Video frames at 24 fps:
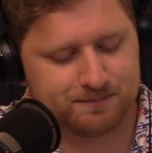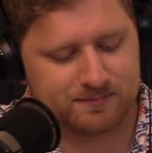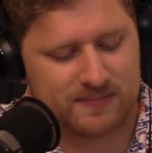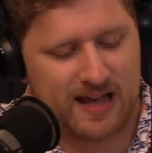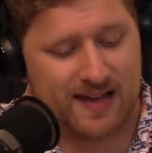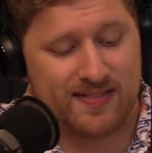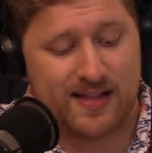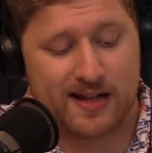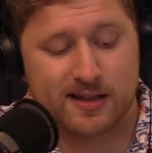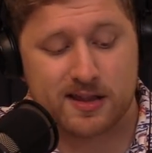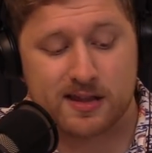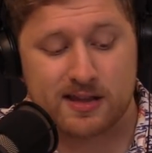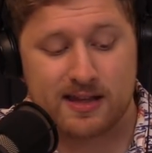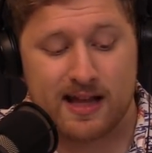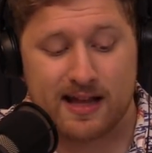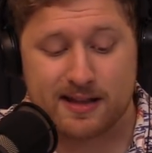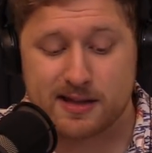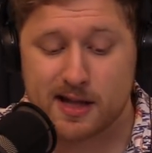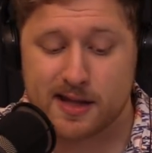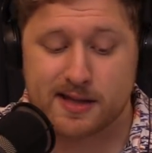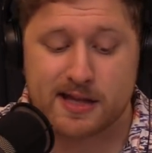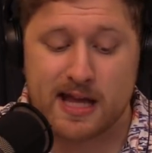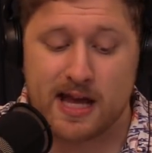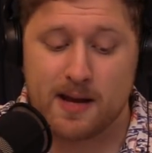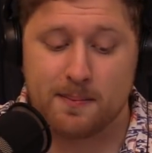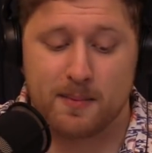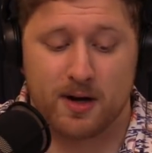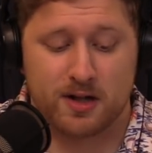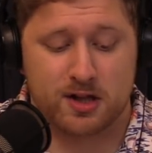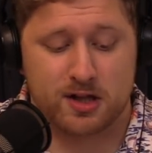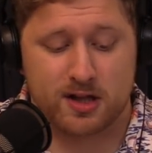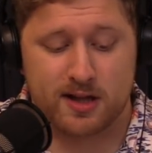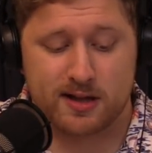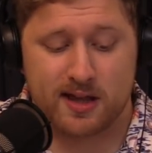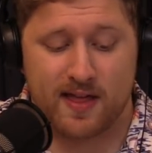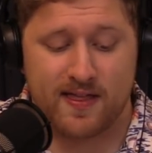And that's not saying much,
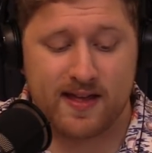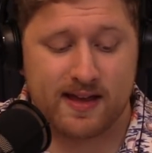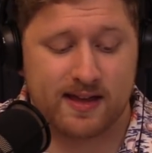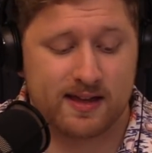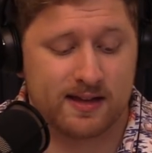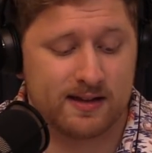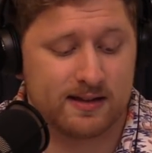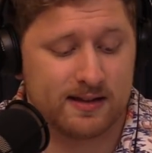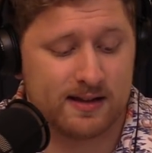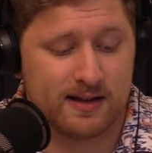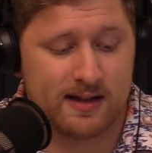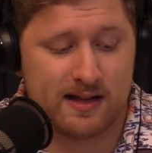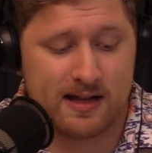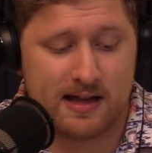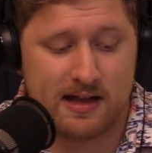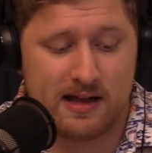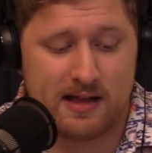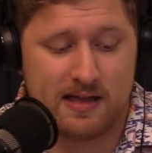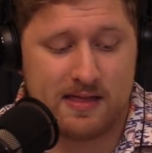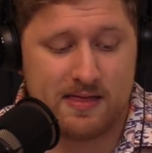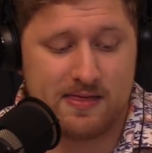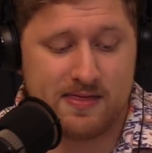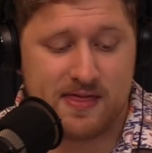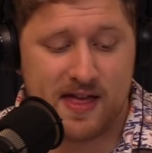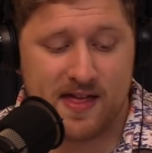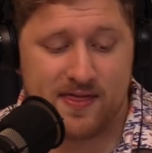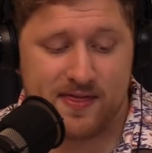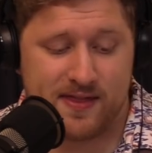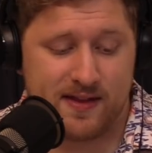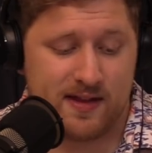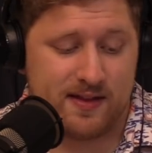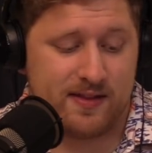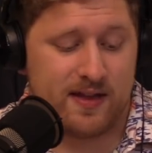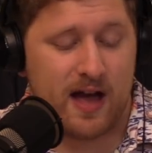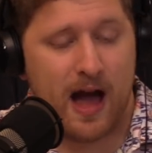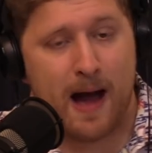because I think that
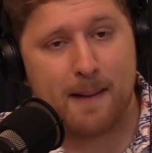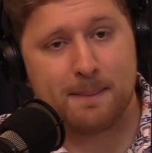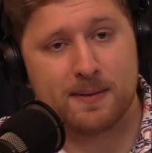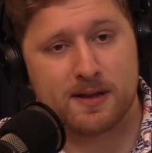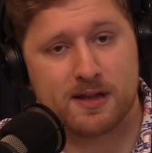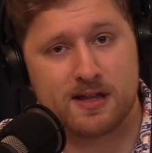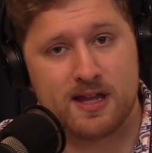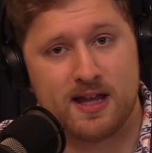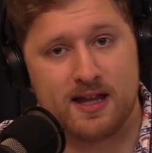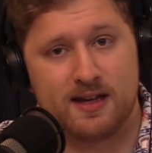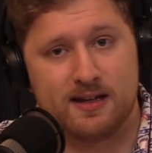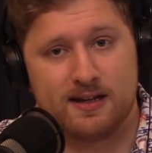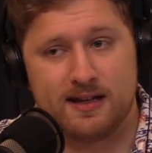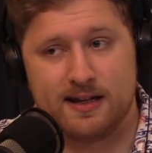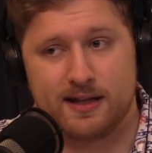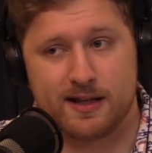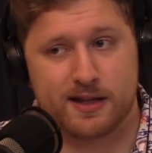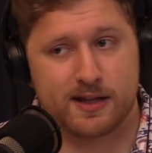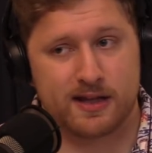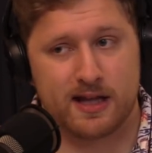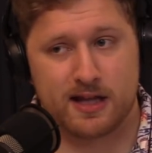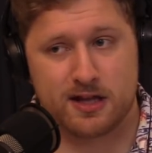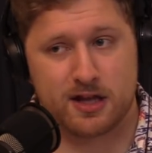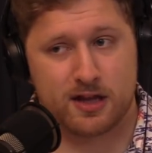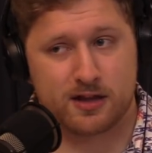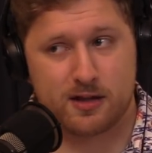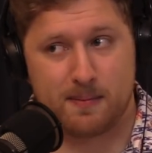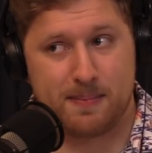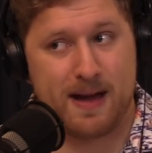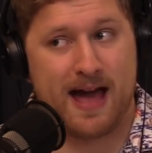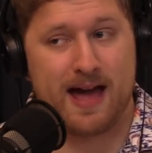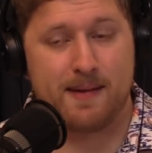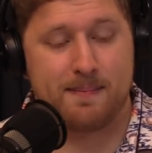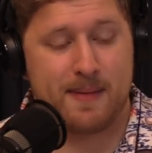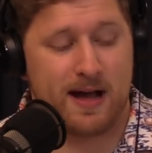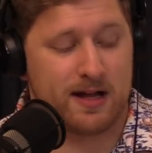the opposite is just a
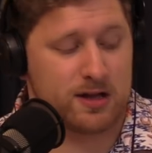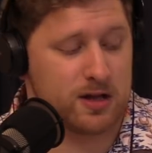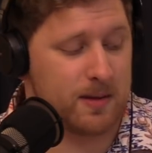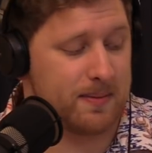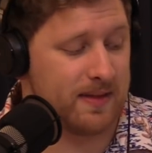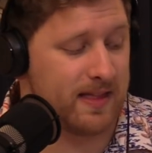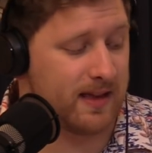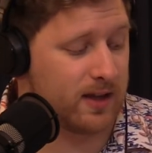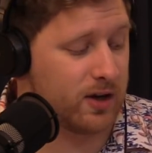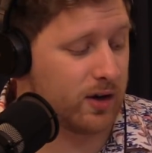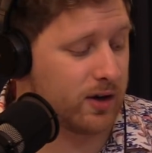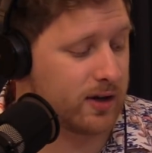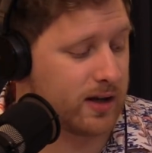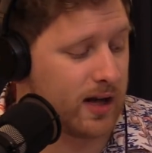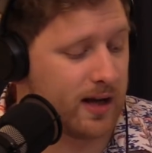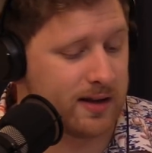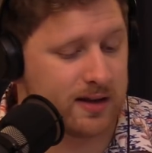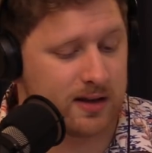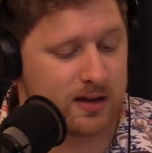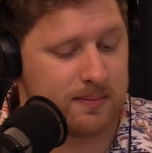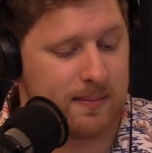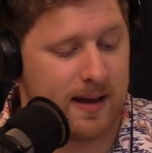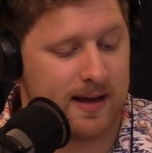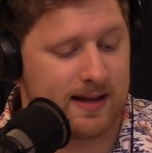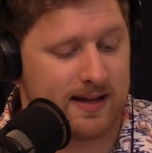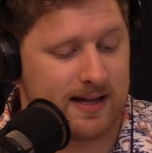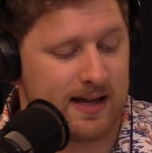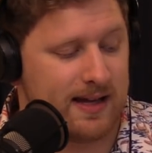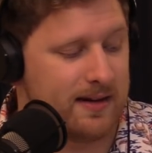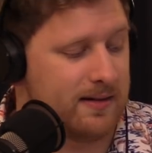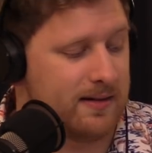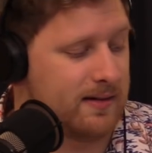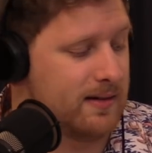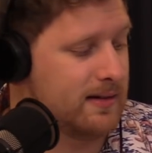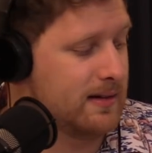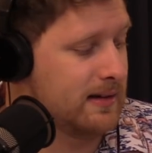bad matchup. I think Kirk Cousins might
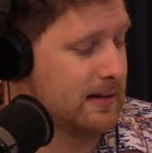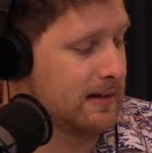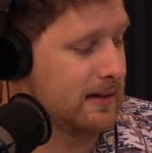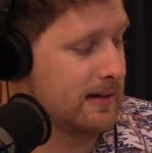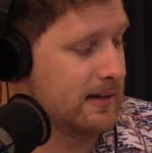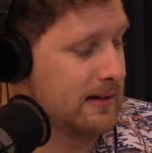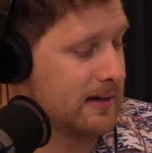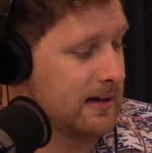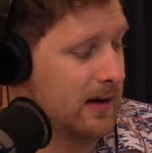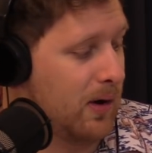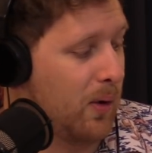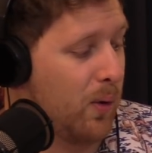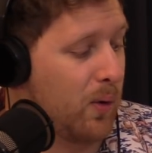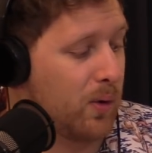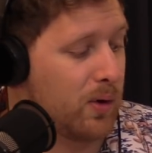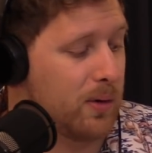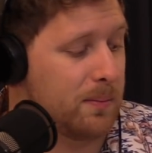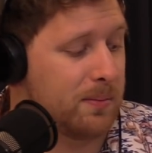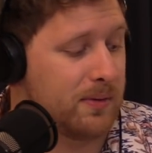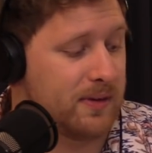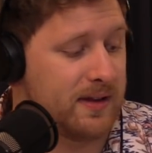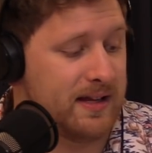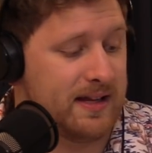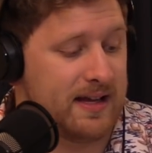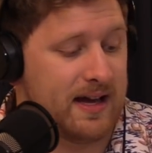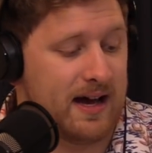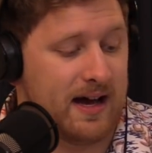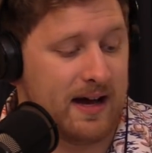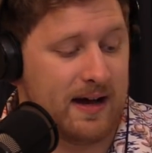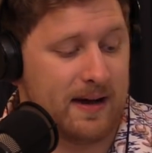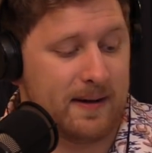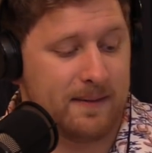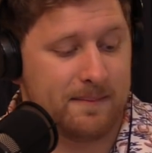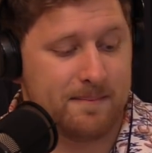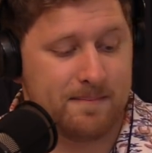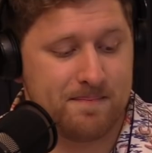get horribly,
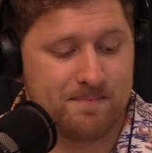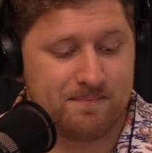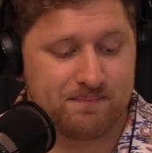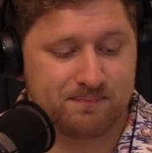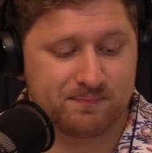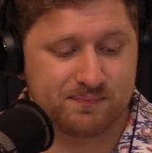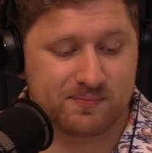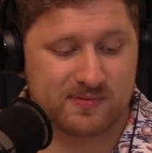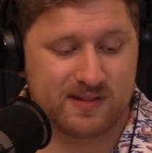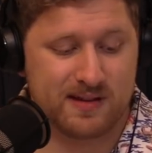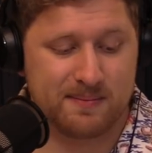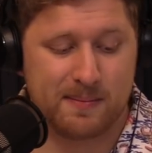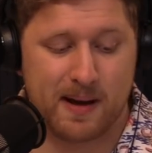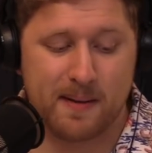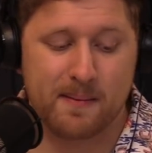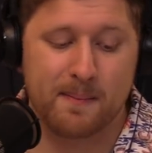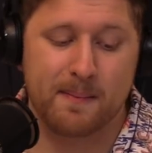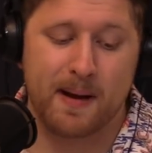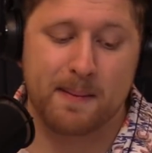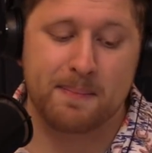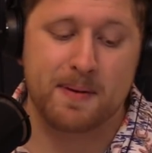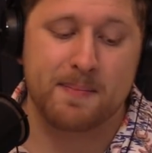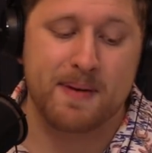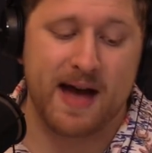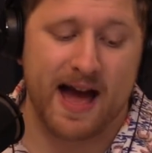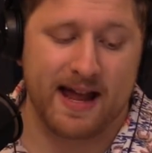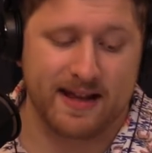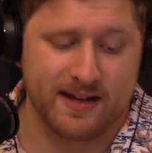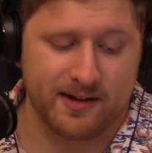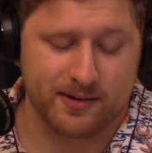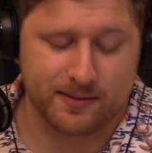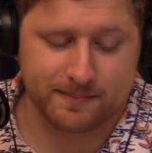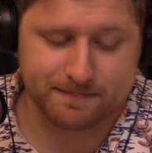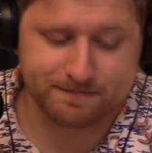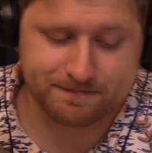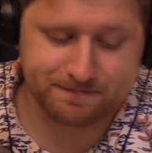it might be bad
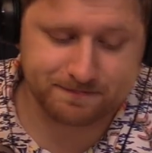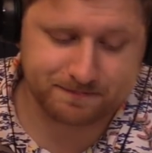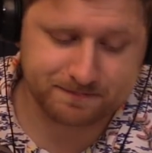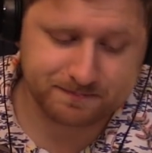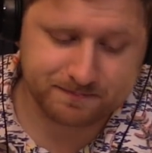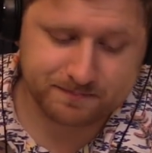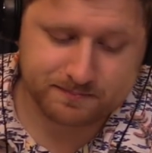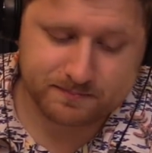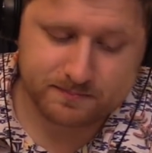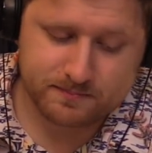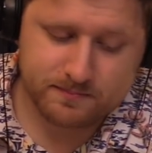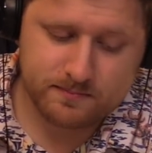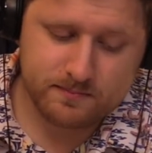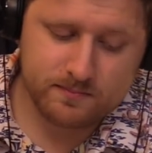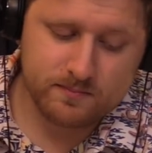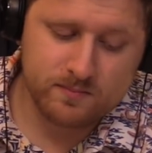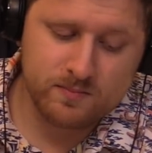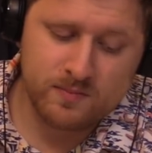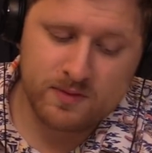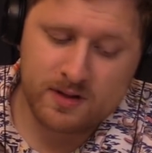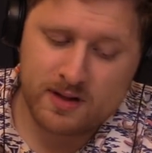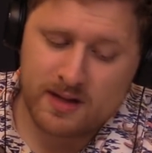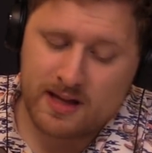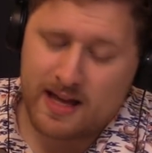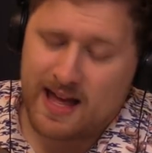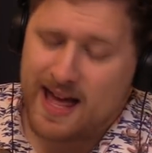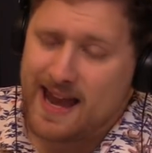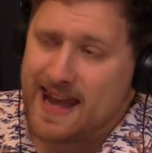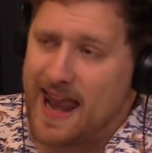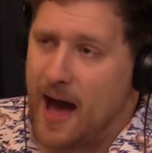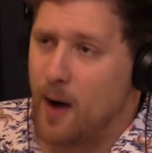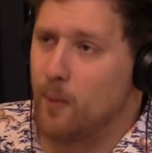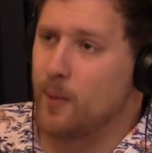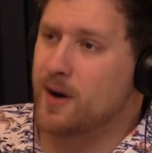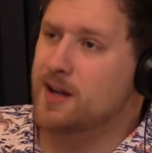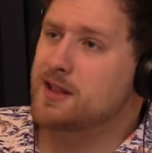here.
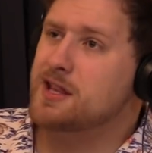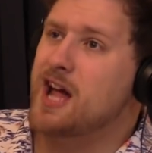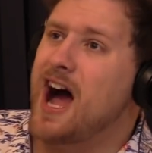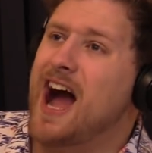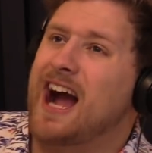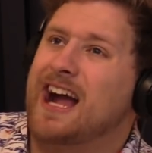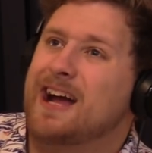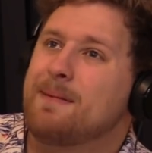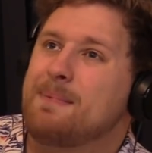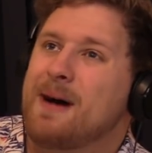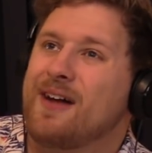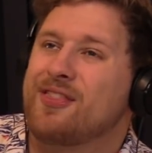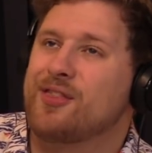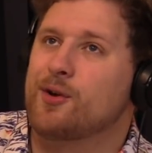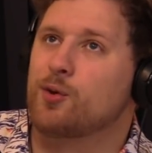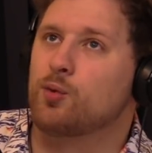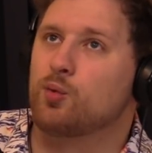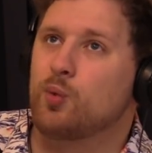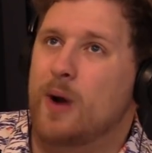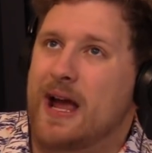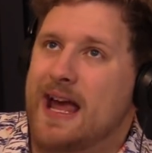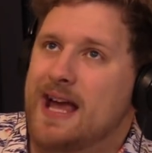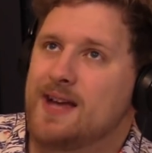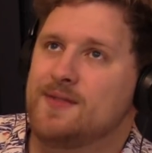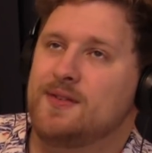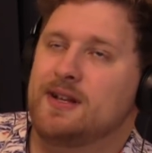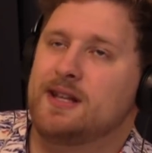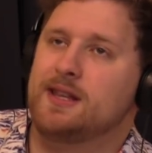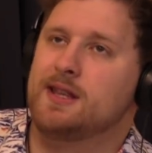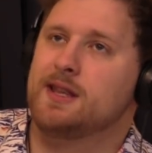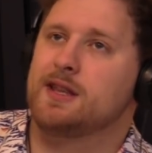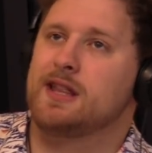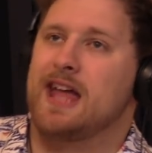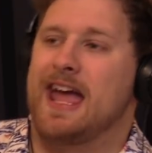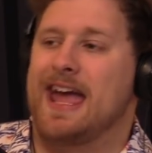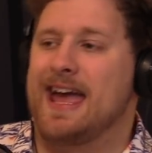Now, I want to talk about the
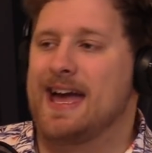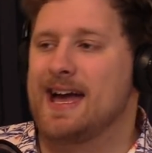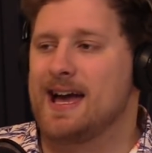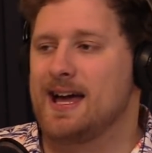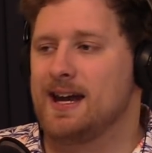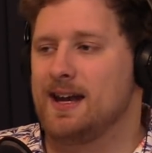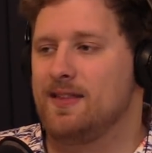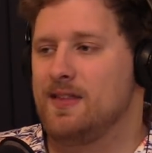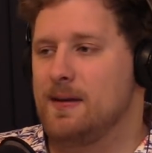Ravens and